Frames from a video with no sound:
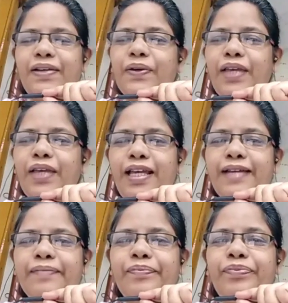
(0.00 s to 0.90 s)

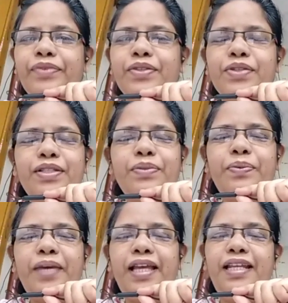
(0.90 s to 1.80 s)
Okay. So it's
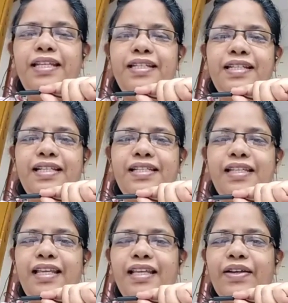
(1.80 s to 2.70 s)
very
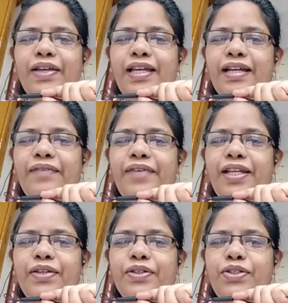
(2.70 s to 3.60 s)
interesting. Okay. A
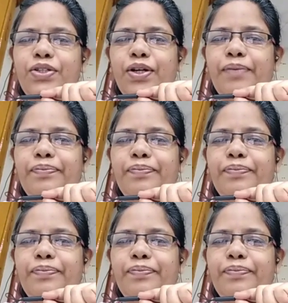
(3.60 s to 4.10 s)
very good job.